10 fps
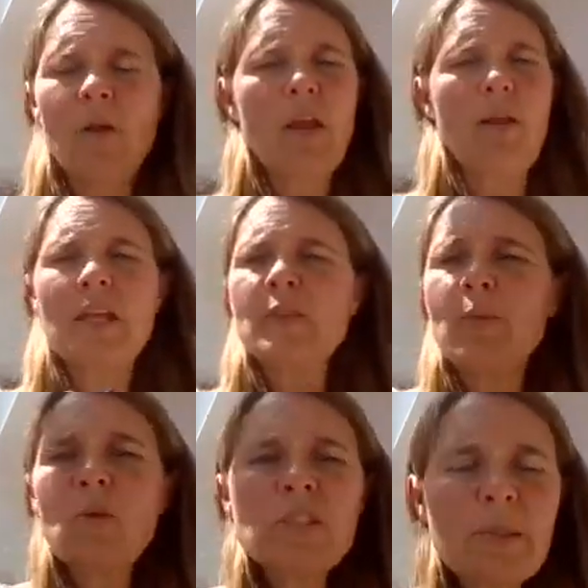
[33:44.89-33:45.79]

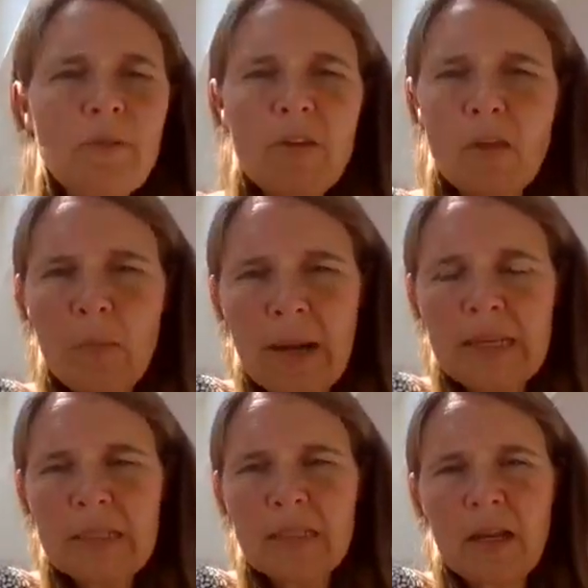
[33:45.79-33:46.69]
explore some of the other
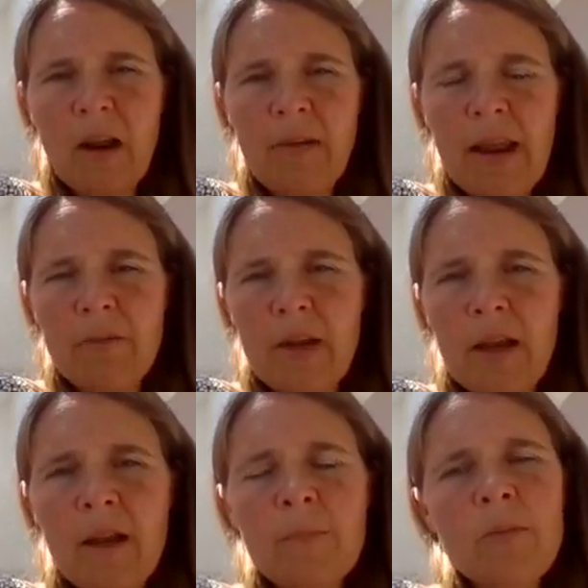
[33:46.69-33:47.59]
places in our
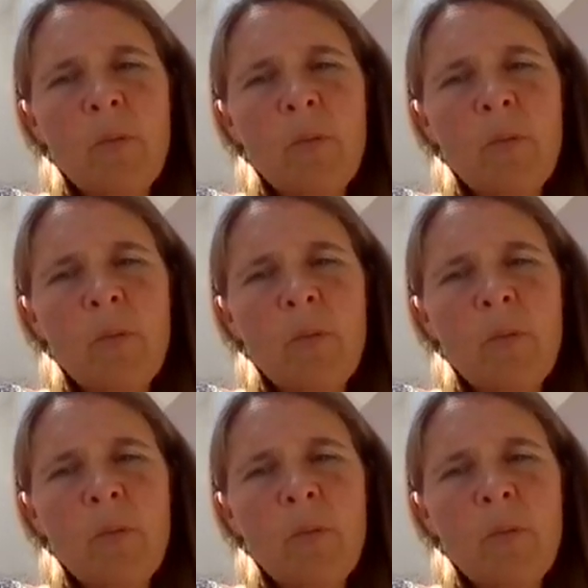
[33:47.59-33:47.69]
area